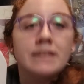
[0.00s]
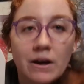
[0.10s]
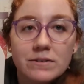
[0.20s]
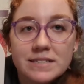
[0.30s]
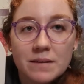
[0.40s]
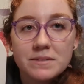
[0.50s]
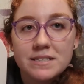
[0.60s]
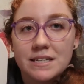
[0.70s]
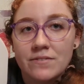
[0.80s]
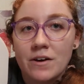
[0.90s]
Now it's time to
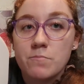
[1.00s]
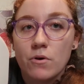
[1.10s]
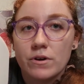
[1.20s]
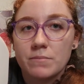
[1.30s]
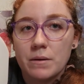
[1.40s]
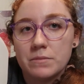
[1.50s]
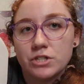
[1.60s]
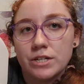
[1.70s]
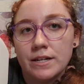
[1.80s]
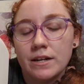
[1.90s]
see if I've broken my
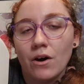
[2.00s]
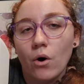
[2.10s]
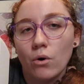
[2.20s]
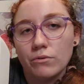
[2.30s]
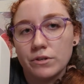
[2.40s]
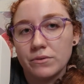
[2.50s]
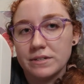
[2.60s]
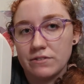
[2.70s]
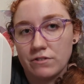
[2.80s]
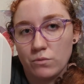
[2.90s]
machine in a whole new and
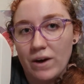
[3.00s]
different